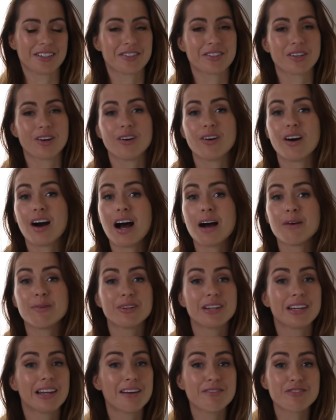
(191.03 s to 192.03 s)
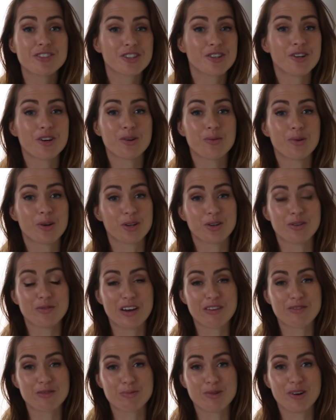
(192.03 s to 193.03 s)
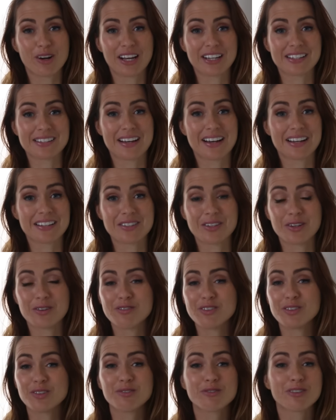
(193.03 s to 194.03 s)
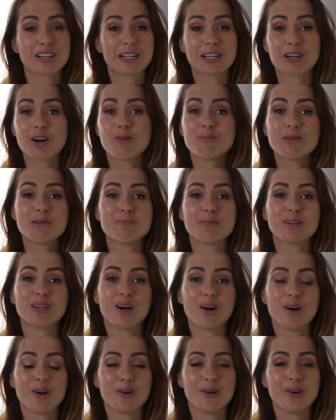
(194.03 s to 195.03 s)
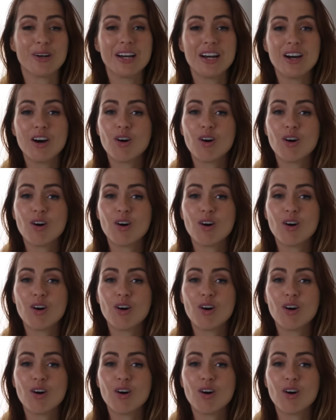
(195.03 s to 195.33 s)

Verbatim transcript: So I would love to know what your favourite products are, so feel free to comment below